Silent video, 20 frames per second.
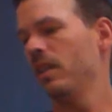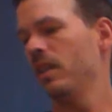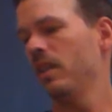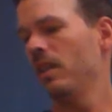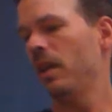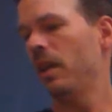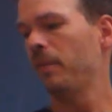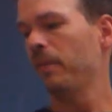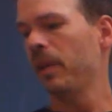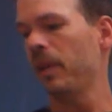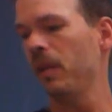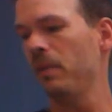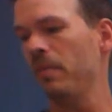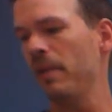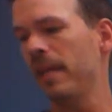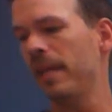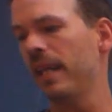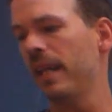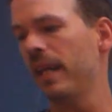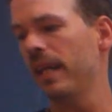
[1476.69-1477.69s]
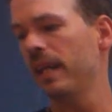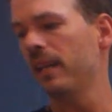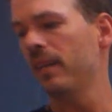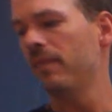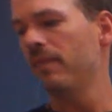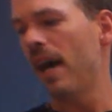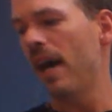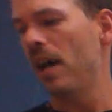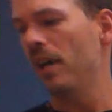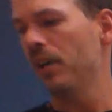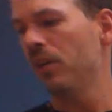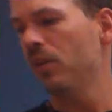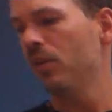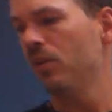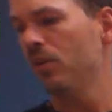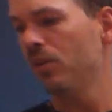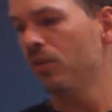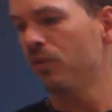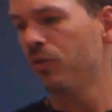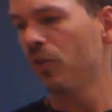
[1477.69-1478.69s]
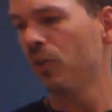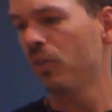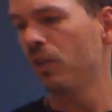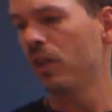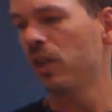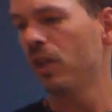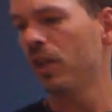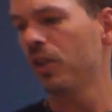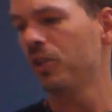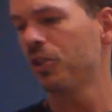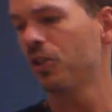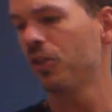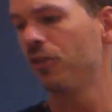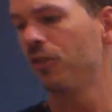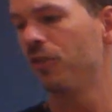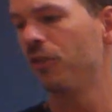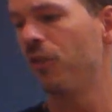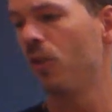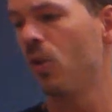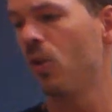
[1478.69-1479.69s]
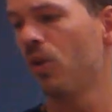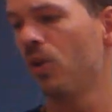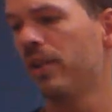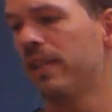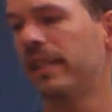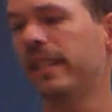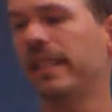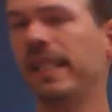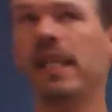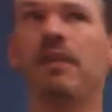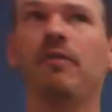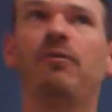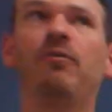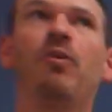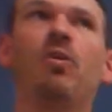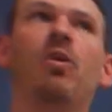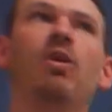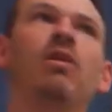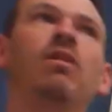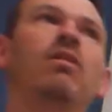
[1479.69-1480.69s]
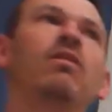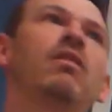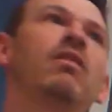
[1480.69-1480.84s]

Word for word: I'm going to be getting the value from cluster 4, seat 4.